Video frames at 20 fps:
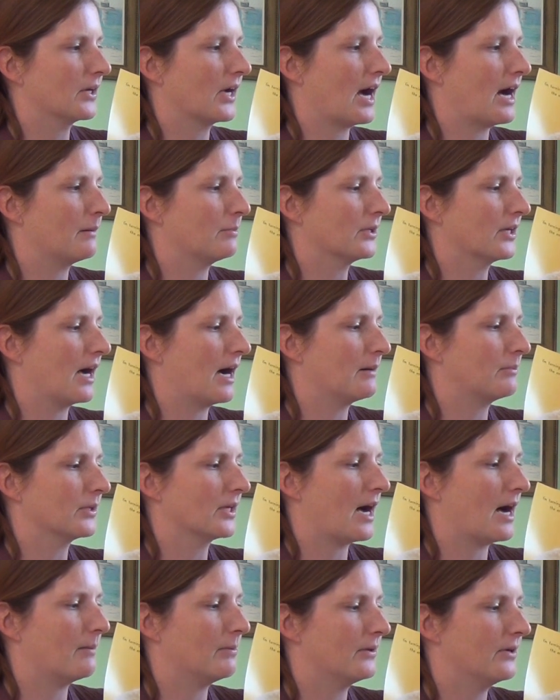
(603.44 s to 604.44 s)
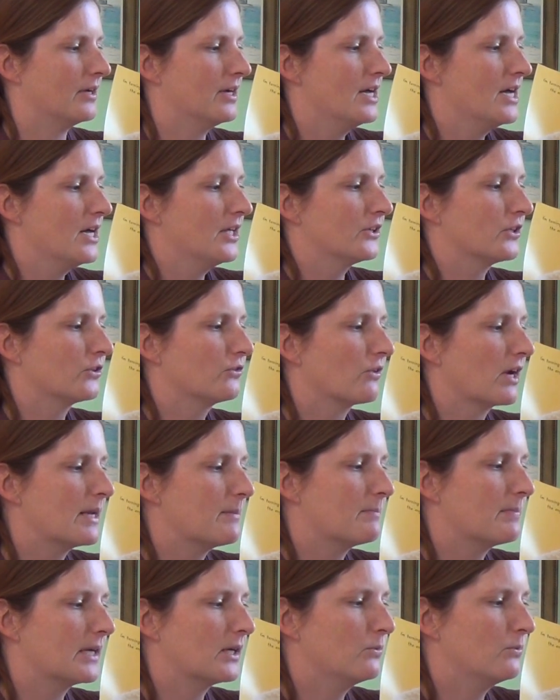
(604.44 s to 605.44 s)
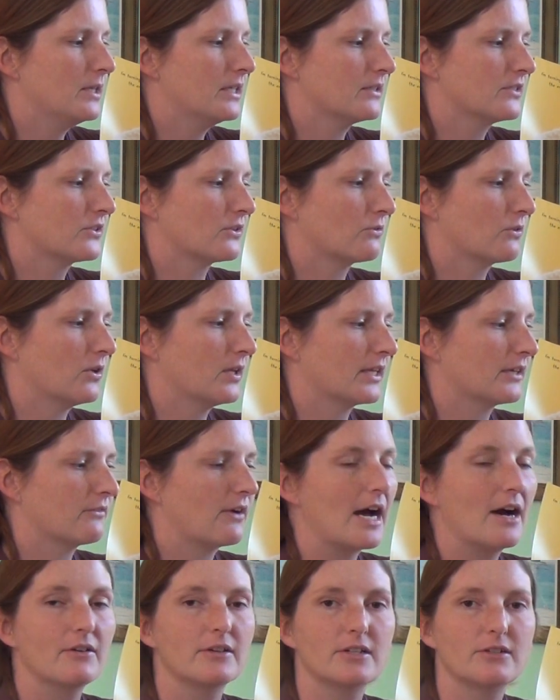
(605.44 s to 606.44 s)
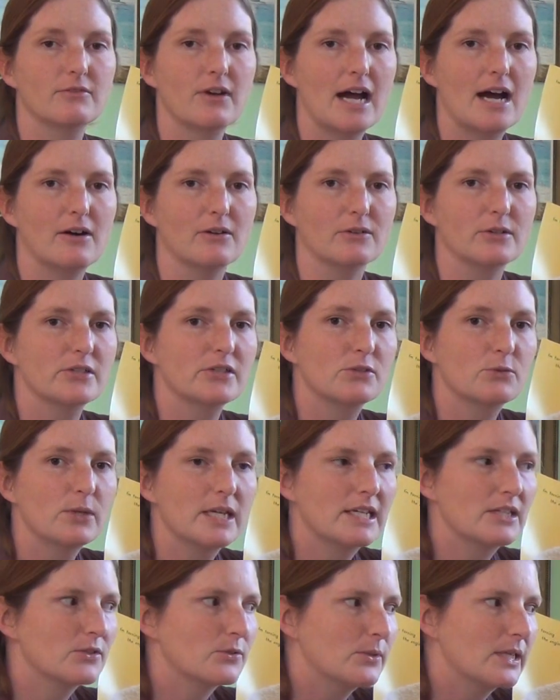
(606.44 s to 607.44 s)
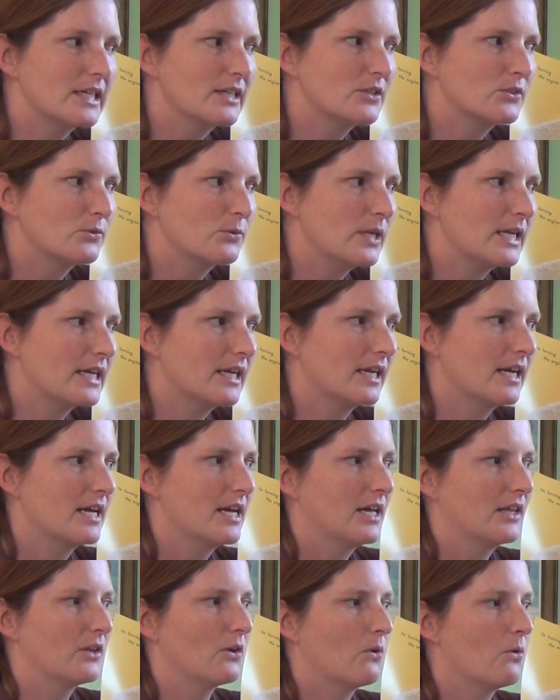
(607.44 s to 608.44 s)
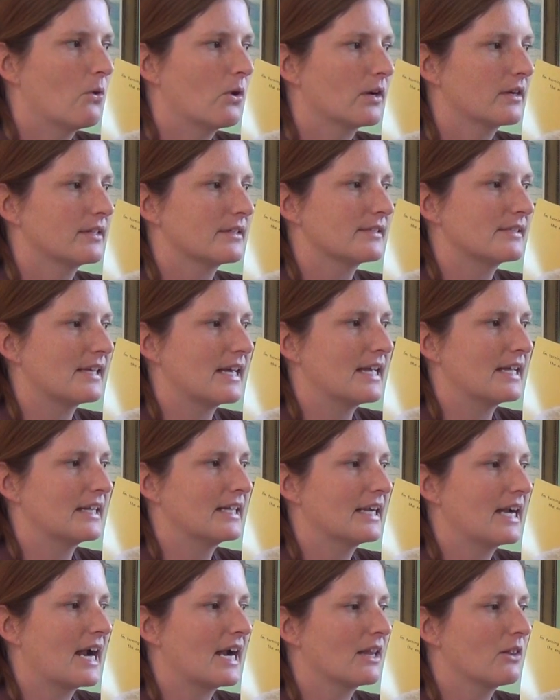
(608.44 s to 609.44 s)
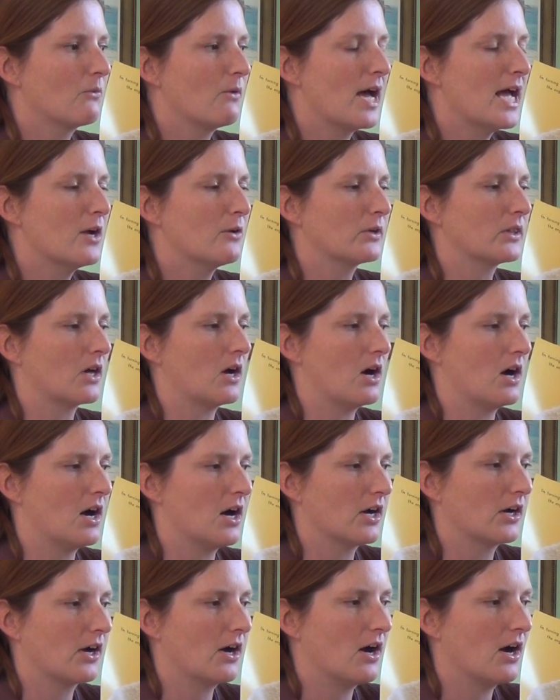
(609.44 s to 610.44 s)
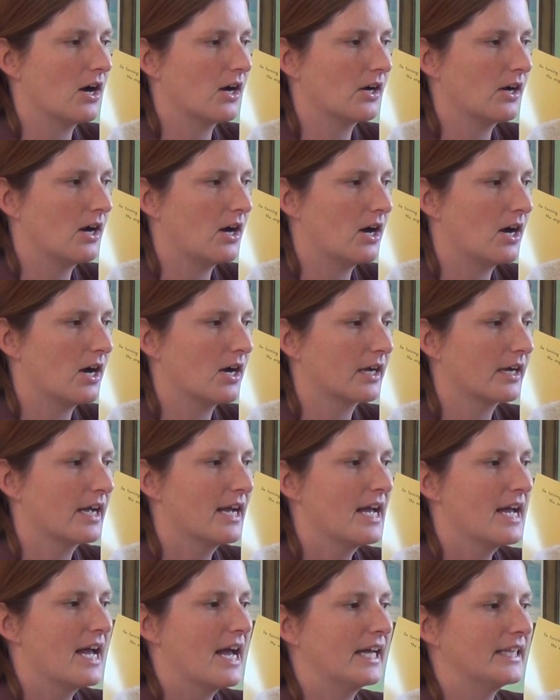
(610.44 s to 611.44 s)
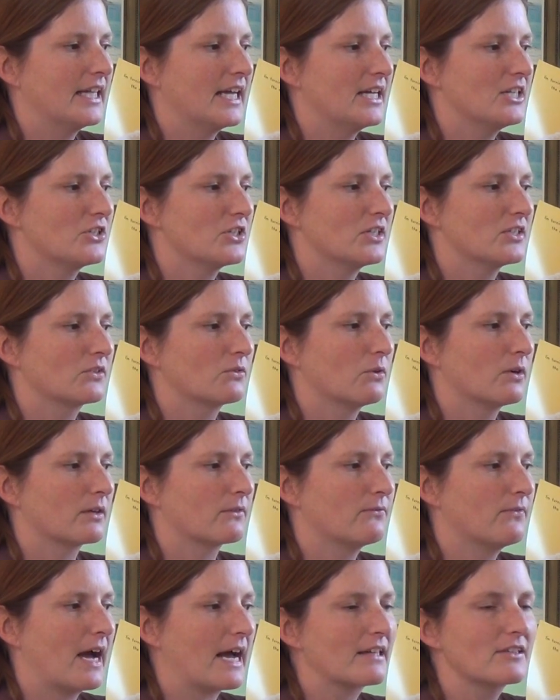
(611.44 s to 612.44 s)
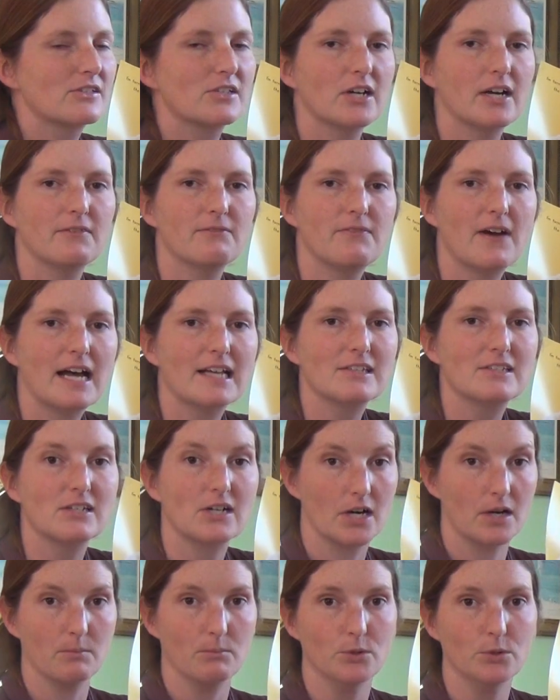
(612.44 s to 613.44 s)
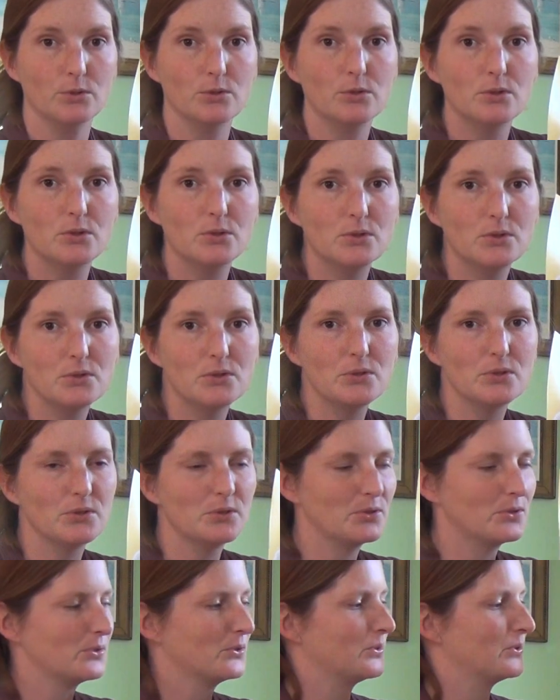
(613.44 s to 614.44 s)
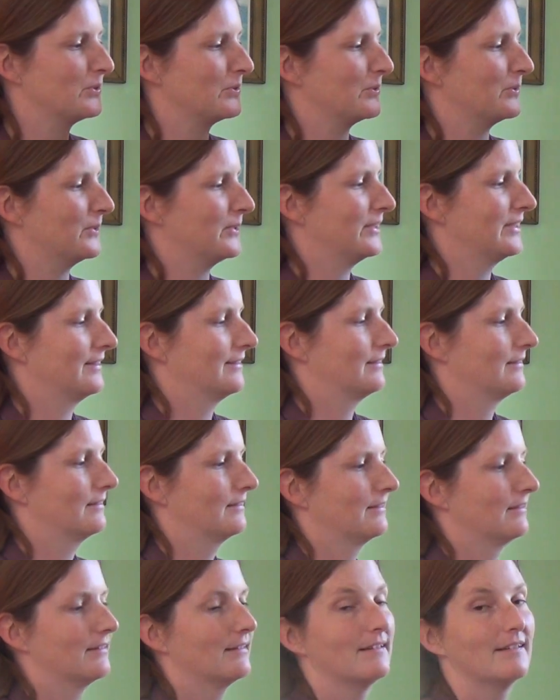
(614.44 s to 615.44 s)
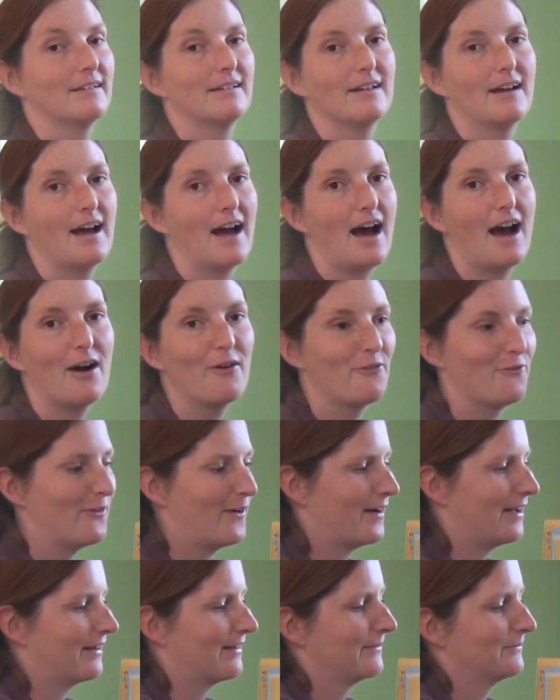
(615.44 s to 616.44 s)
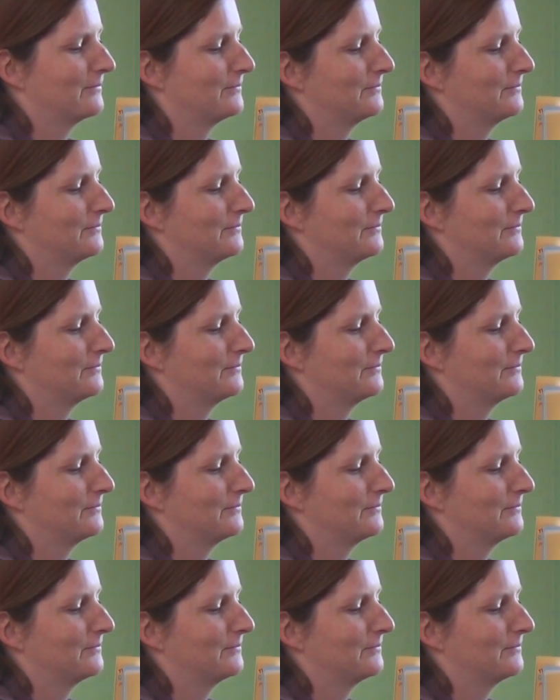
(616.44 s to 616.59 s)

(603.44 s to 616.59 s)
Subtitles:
gobble, gobble, gobble. The great big wheels are rolling round and round. Squeak, squeak, squeak. The horn is saying, get out of the way, with a honk, honk, honk. And the engine is going faster and faster. Moo! How fun.